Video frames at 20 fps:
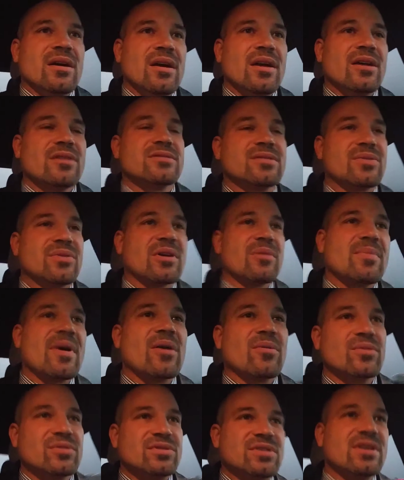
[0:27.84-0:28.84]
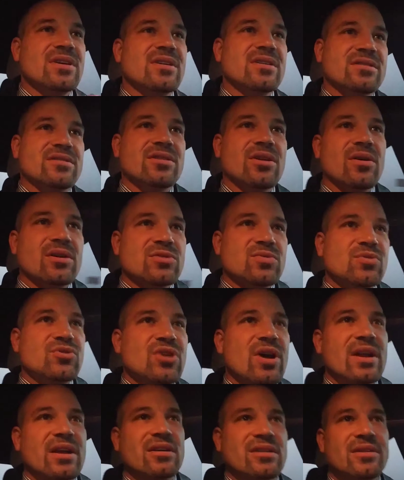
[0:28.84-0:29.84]
Here's the thing about routines. You know, as we
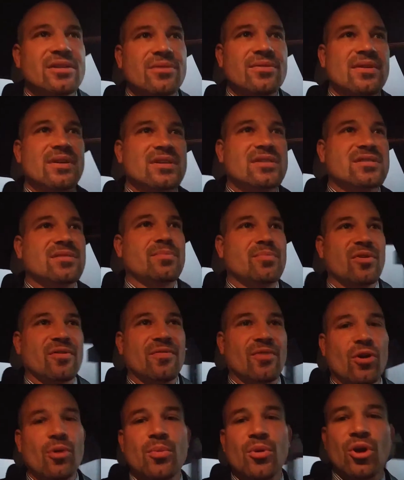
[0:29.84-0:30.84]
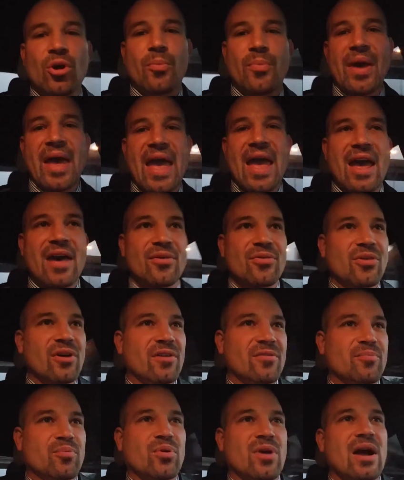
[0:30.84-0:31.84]
try to clear this proverbial path
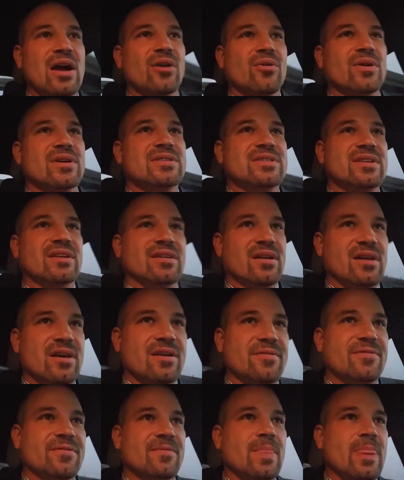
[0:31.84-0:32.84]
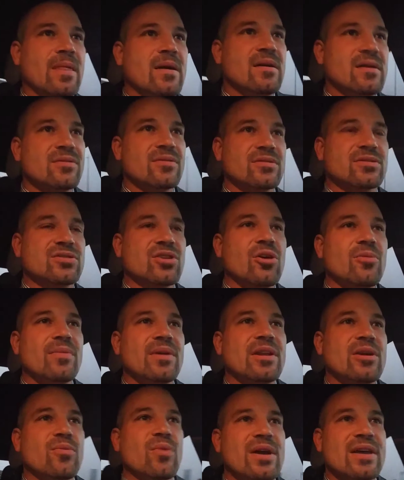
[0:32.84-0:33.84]
of progress in life, there's so
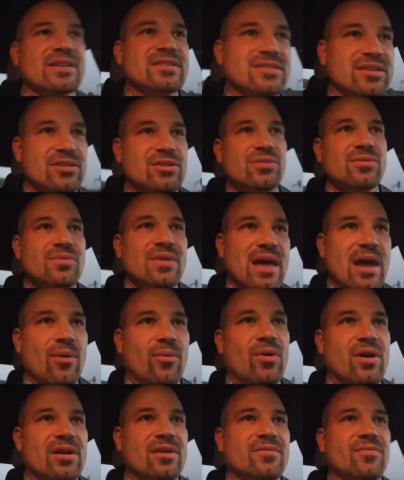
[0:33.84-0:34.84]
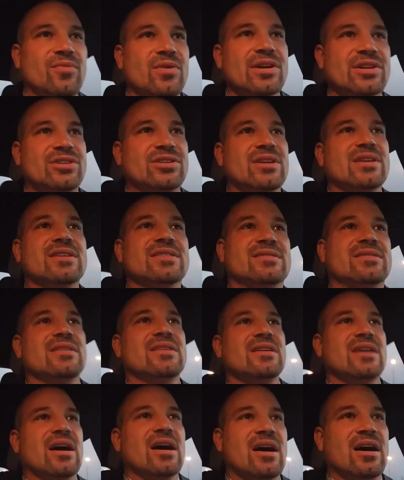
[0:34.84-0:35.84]
many ways to do that. One of which is
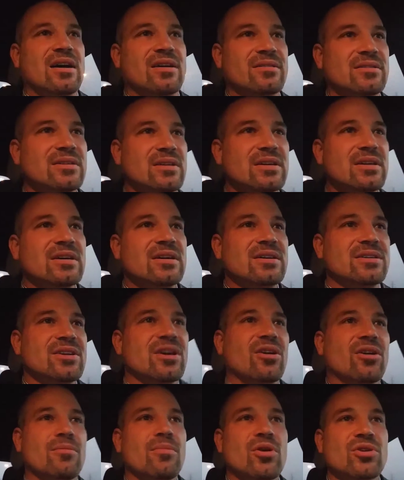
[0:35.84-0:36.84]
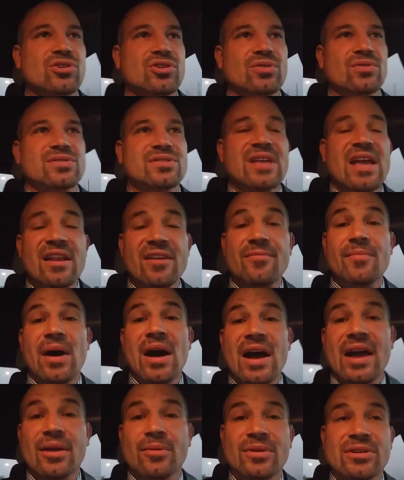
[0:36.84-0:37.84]
the, emotional state of
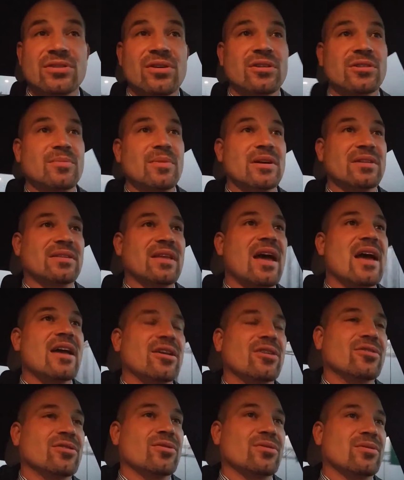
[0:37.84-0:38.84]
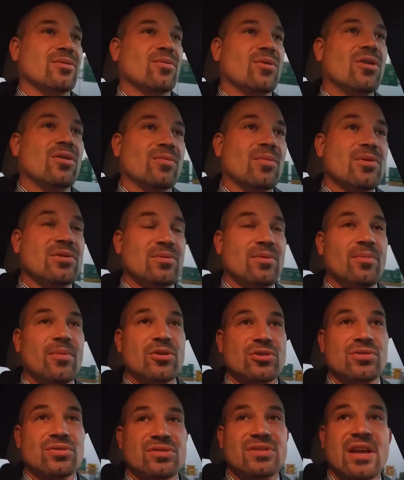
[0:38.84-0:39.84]
mind. We talked about that. You know, you're in the wrong
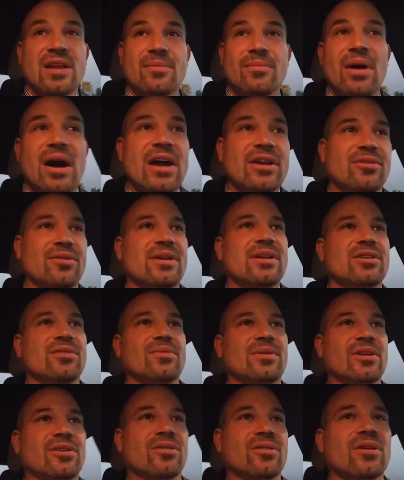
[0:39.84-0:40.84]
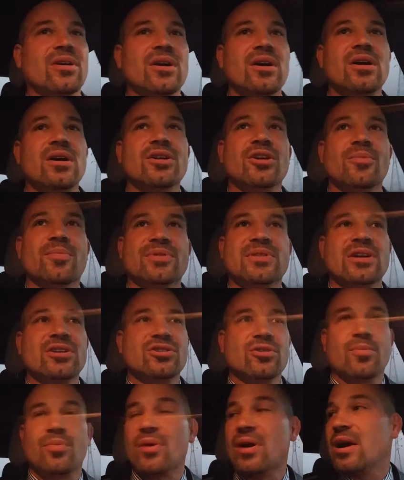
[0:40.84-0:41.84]
emotional state of mind, you're hindering your
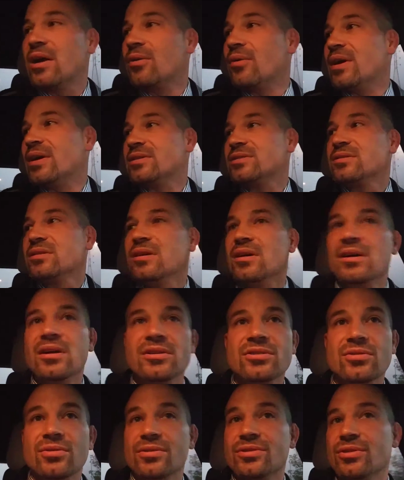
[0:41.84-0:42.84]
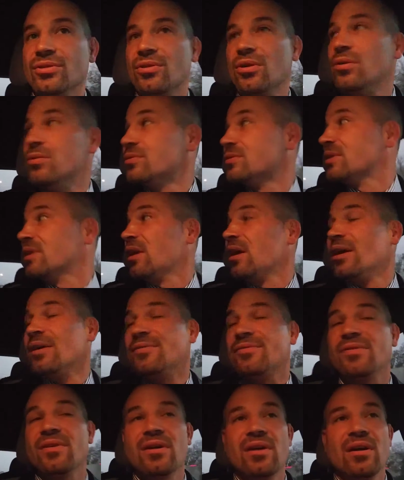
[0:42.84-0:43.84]
potential progress towards your goals in life.